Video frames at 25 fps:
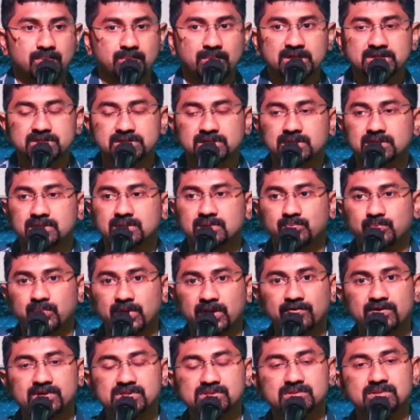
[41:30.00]
mentioned in the
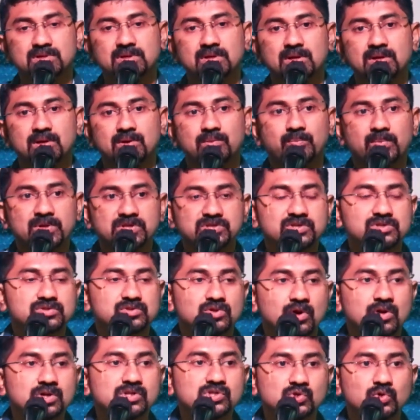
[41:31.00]
previous message
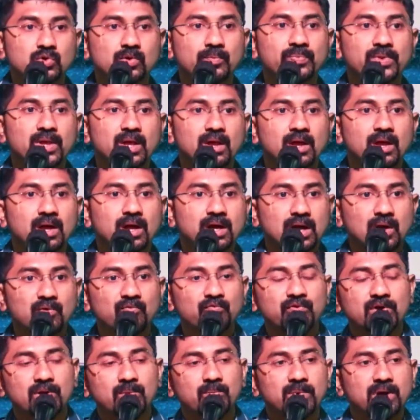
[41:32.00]
also
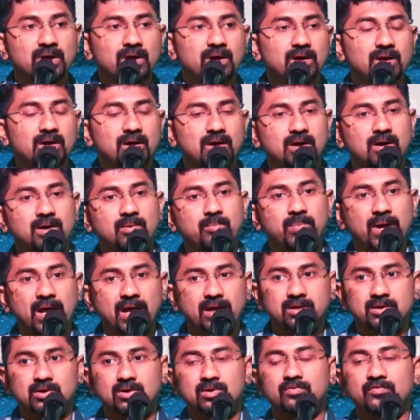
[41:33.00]
come from a, a
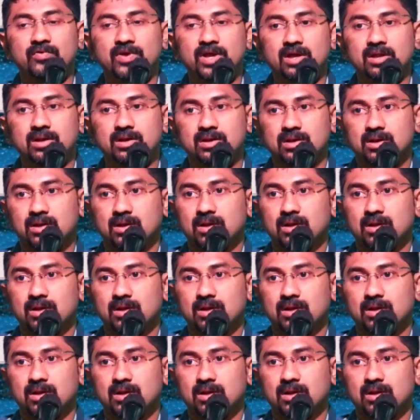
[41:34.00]
background where